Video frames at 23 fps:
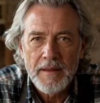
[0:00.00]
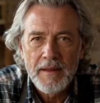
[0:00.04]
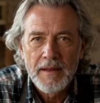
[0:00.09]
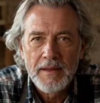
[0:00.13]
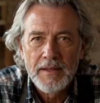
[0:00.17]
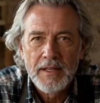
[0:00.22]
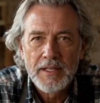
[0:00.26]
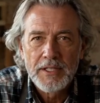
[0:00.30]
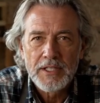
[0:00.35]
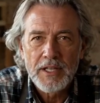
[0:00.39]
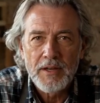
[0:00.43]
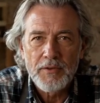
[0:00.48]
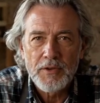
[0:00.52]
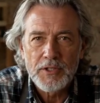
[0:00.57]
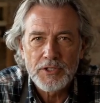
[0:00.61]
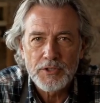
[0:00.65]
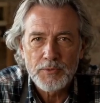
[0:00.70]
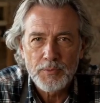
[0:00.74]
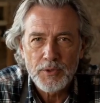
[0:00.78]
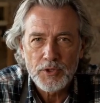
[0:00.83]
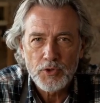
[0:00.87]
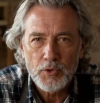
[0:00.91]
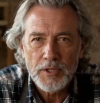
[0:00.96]
The
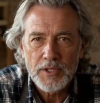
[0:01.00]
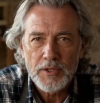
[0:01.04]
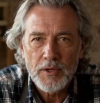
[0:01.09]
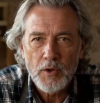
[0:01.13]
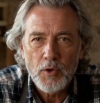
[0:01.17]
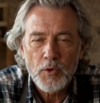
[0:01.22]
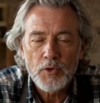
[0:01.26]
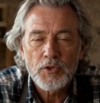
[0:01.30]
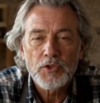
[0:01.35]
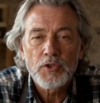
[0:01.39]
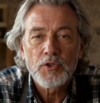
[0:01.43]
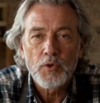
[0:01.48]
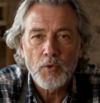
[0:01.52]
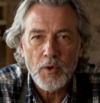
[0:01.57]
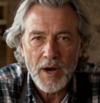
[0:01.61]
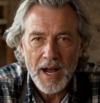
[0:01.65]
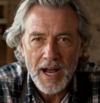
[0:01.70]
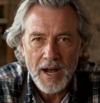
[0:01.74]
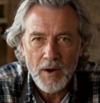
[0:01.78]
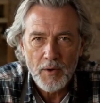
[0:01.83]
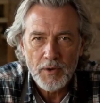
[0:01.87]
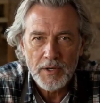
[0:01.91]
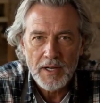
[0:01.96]
difference between those 2
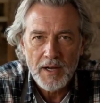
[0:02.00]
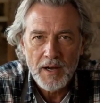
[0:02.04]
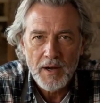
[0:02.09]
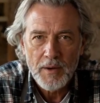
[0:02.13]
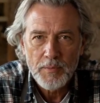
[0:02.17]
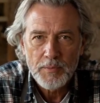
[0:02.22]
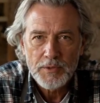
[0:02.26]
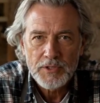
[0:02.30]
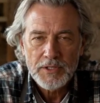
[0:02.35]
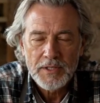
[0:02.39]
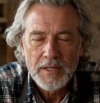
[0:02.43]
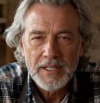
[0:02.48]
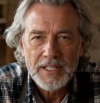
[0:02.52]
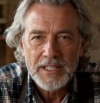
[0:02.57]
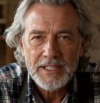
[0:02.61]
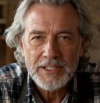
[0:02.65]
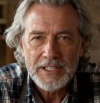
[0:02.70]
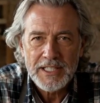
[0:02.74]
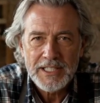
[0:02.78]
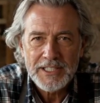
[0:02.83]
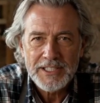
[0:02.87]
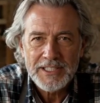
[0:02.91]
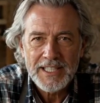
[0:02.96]
outcomes
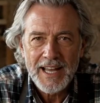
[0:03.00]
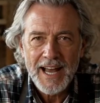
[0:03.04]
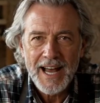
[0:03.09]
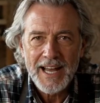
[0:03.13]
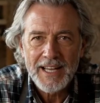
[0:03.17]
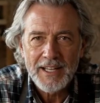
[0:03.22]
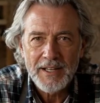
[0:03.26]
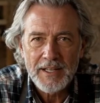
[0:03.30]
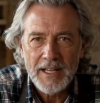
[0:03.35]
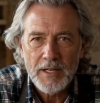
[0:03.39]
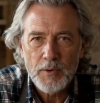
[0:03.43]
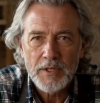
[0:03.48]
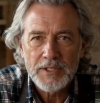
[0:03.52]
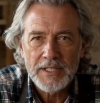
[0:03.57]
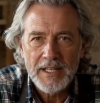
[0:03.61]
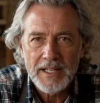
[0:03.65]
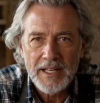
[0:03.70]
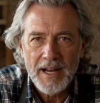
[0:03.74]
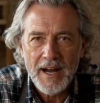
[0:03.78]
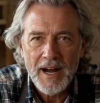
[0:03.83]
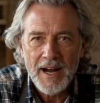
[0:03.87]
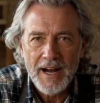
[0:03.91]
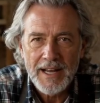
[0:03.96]
is exactly what the
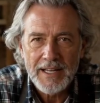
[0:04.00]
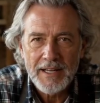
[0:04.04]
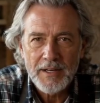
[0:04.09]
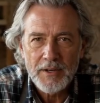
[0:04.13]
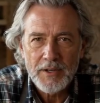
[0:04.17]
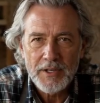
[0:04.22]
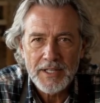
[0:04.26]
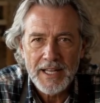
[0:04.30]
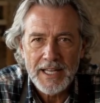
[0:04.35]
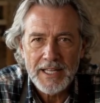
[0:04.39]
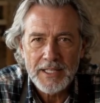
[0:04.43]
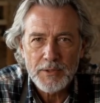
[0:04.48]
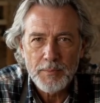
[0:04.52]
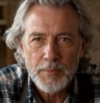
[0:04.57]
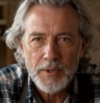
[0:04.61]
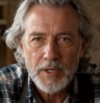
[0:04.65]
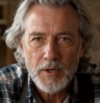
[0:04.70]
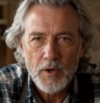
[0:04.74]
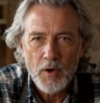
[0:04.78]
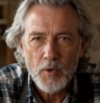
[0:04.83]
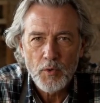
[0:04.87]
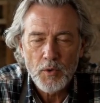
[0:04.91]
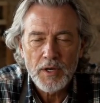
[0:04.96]
guide linked
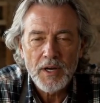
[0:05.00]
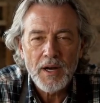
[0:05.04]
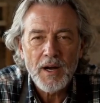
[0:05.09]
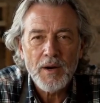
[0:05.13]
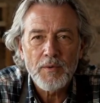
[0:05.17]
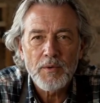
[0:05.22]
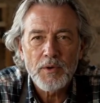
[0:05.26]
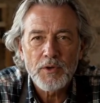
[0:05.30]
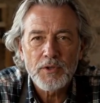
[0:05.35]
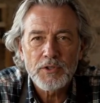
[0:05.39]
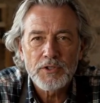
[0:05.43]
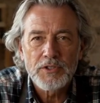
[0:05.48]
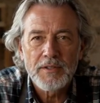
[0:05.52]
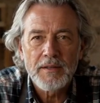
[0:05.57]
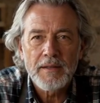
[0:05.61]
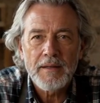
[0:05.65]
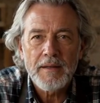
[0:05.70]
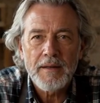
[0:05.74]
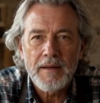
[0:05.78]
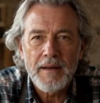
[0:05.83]
below covers.